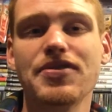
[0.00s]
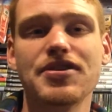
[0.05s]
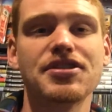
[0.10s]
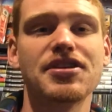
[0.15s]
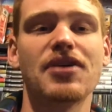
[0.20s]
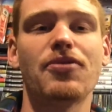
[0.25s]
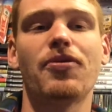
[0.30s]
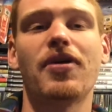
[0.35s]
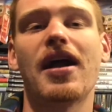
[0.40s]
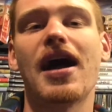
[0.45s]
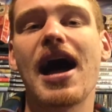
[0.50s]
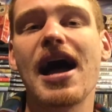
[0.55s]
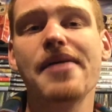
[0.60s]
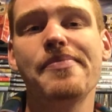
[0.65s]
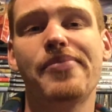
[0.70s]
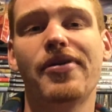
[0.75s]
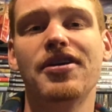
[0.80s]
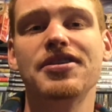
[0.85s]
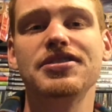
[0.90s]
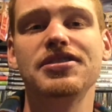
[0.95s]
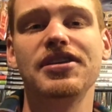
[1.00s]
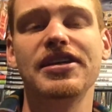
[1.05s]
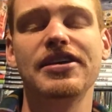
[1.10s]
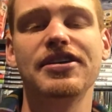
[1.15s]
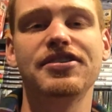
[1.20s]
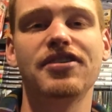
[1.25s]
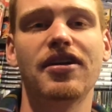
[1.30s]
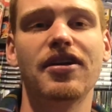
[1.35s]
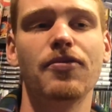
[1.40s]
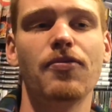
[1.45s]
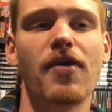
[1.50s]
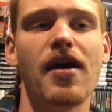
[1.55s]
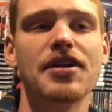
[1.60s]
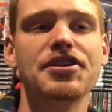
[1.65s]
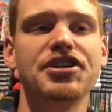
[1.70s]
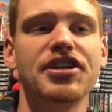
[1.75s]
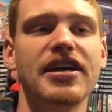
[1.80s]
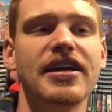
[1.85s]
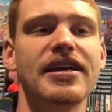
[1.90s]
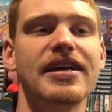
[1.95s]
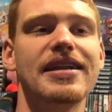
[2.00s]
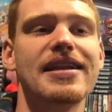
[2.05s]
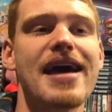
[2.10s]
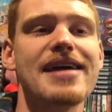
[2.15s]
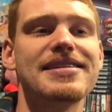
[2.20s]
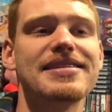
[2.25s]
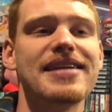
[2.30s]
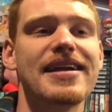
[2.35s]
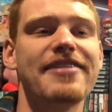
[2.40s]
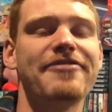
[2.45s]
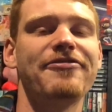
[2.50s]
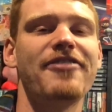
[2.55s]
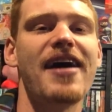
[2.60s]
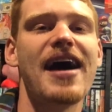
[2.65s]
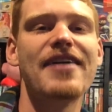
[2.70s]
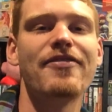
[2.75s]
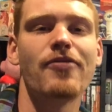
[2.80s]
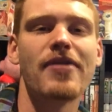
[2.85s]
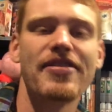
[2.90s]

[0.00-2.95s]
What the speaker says: which is where I personally started watching it in 1995.